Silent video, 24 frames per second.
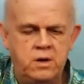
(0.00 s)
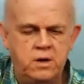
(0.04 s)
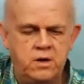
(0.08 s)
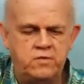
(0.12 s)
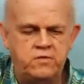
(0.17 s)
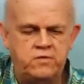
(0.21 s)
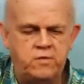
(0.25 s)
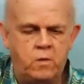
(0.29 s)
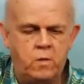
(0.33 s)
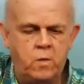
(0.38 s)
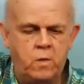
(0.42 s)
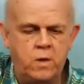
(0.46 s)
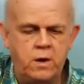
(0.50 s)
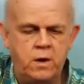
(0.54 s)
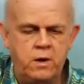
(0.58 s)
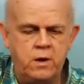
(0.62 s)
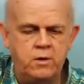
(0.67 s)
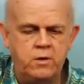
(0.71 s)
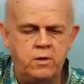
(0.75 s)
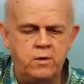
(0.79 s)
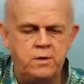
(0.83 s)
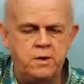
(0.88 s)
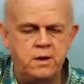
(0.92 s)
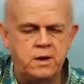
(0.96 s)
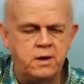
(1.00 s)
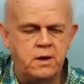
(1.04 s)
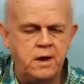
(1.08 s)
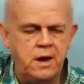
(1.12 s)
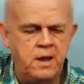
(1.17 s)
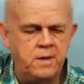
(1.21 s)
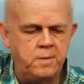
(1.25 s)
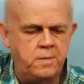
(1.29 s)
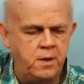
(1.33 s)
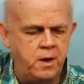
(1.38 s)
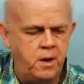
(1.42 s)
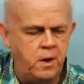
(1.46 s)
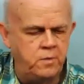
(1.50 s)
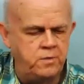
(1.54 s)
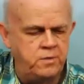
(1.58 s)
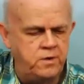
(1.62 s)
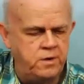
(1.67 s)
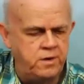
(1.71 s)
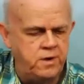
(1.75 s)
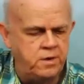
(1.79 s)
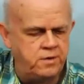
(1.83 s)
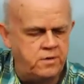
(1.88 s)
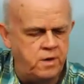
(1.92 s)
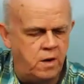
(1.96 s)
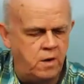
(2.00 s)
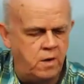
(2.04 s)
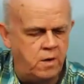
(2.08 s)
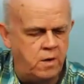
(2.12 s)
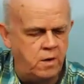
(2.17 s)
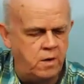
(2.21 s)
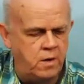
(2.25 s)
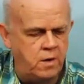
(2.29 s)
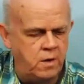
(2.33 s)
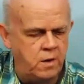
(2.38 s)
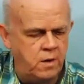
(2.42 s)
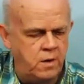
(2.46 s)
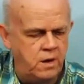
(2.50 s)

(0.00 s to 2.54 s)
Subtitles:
is to where you can clamp it on your guitar.